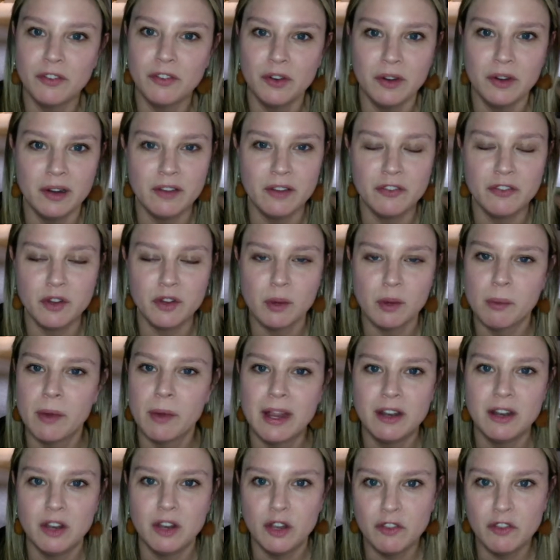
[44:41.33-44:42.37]
or if you're a
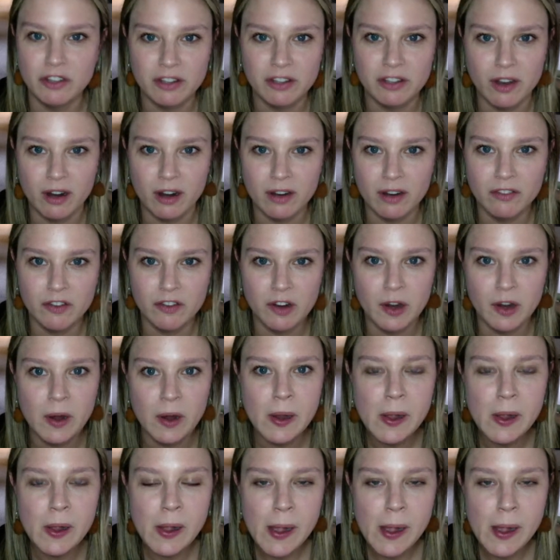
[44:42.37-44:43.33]
brand new photographer.